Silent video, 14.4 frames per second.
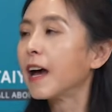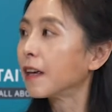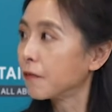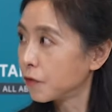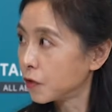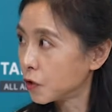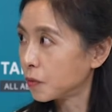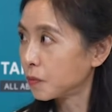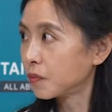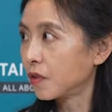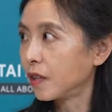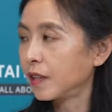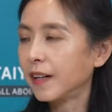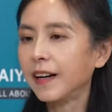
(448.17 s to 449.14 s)
efficient
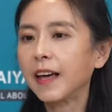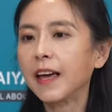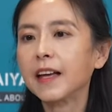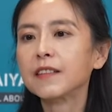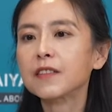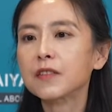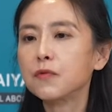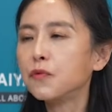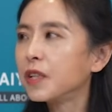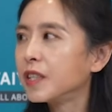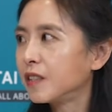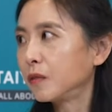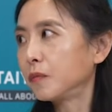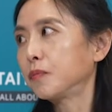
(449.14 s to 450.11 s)
product at a
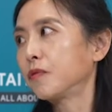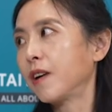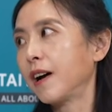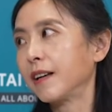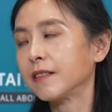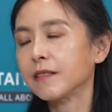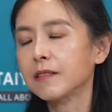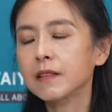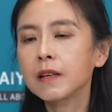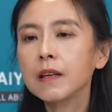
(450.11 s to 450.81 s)
reasonable price.